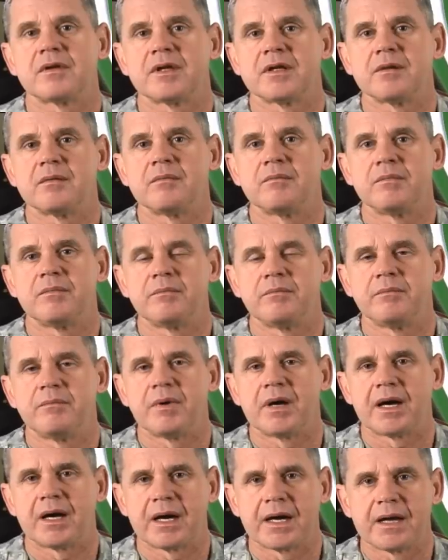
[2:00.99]
to lead
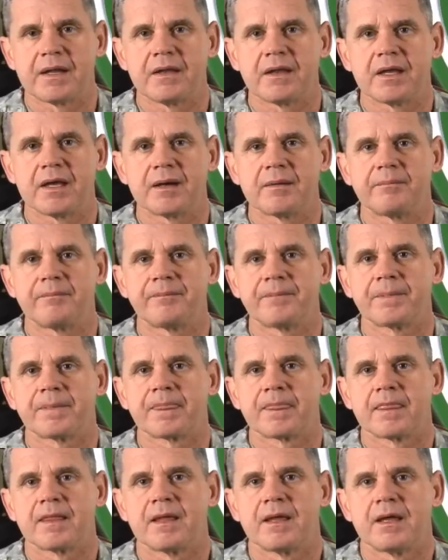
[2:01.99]
behind them,
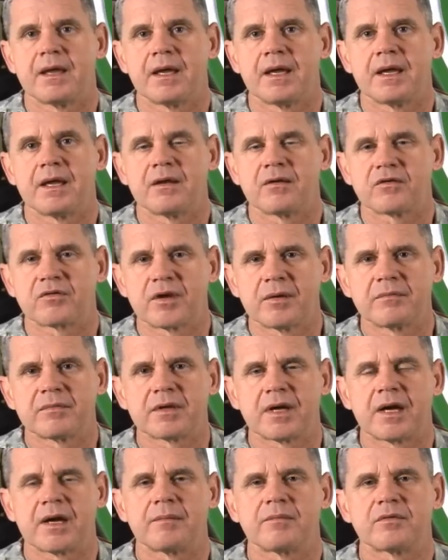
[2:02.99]
and
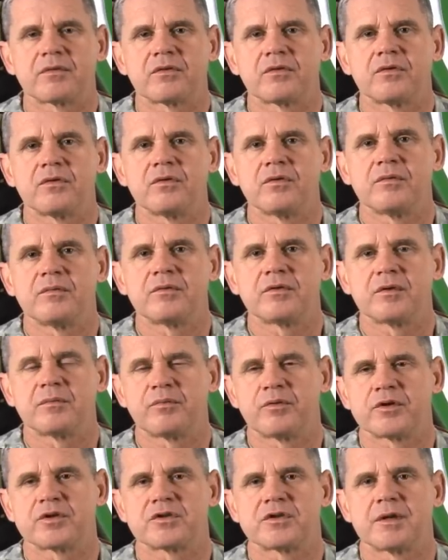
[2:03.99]
sometimes to, to
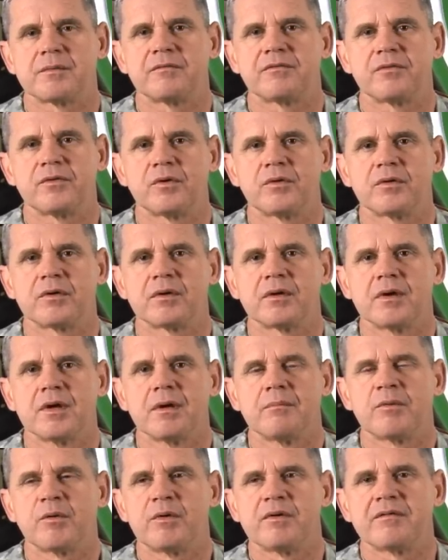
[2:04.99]
push them forward.
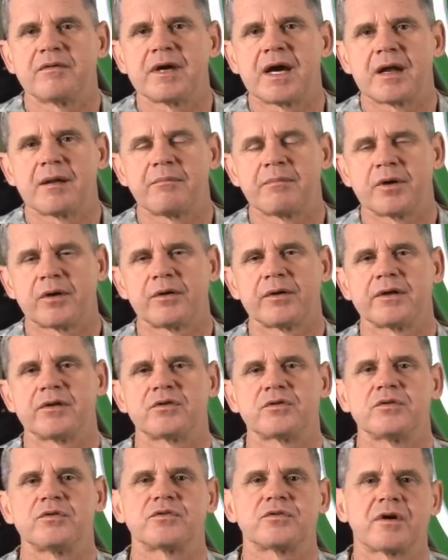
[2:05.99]
But we've got to build a
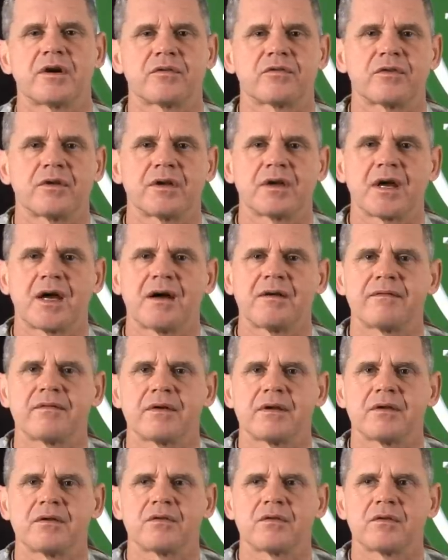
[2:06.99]
true trust and
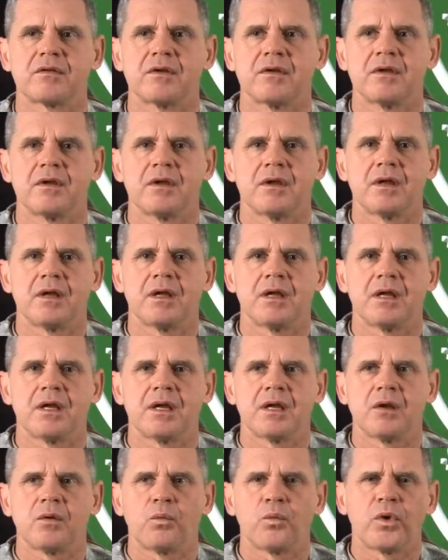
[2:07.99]
confidence.
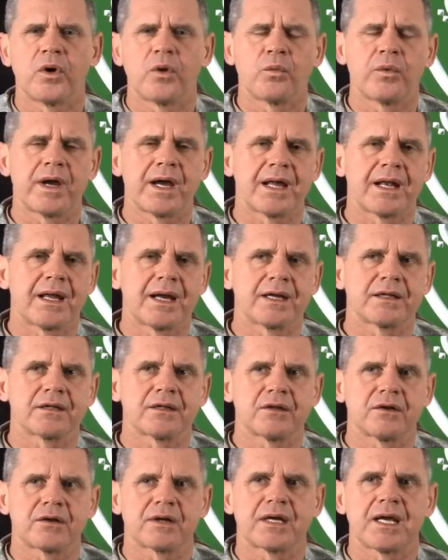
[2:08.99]
And one way I like
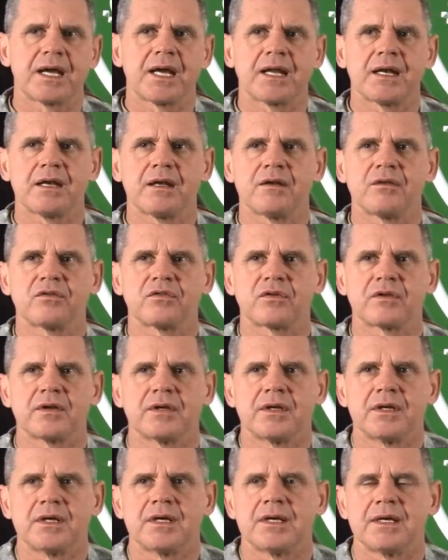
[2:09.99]
to look at it is,
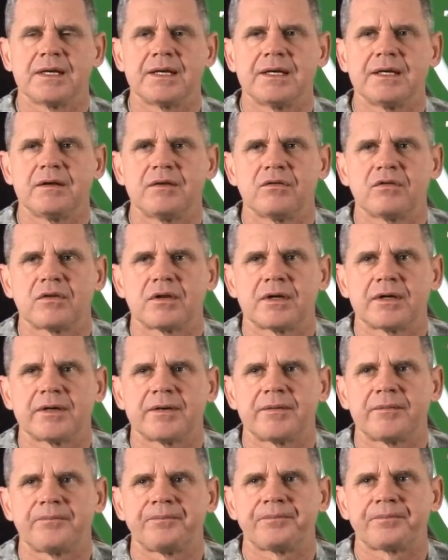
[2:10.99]
is uh,